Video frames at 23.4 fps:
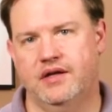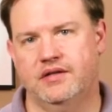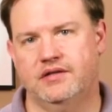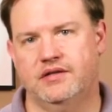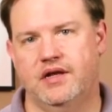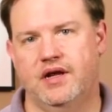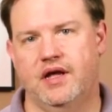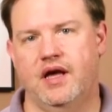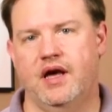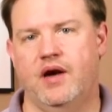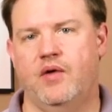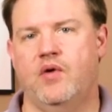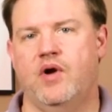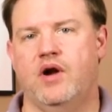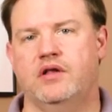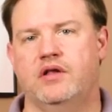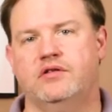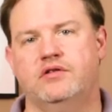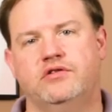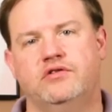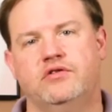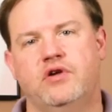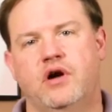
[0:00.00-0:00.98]
Today I wanted
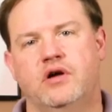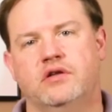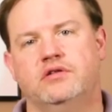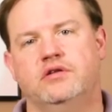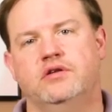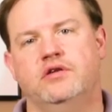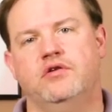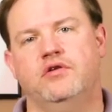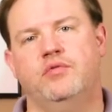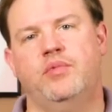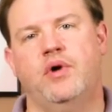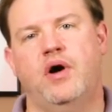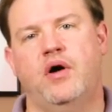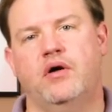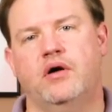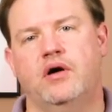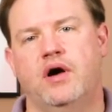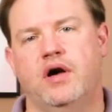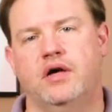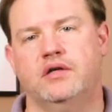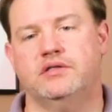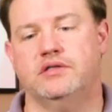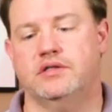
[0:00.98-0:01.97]
to talk to you about
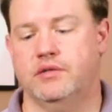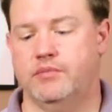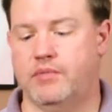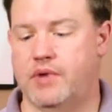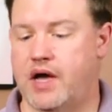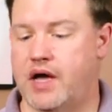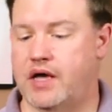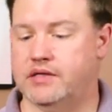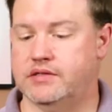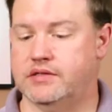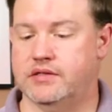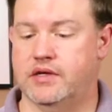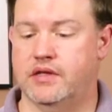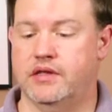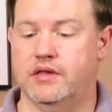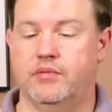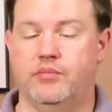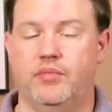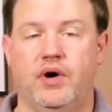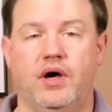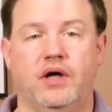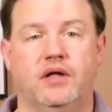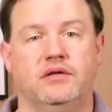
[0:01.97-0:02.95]
customizing the
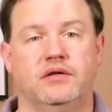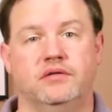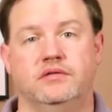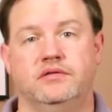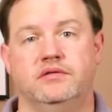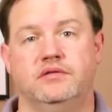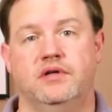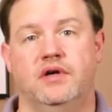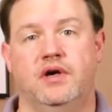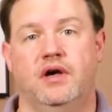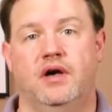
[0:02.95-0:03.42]
buttons